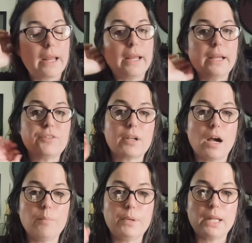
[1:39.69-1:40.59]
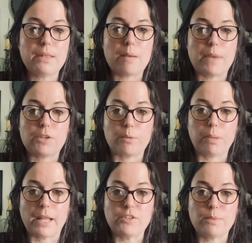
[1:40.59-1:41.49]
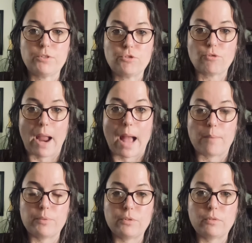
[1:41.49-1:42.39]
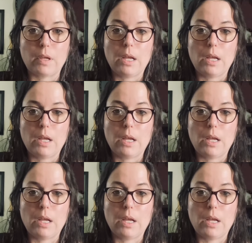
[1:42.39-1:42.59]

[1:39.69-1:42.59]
is a company that makes replacement straps.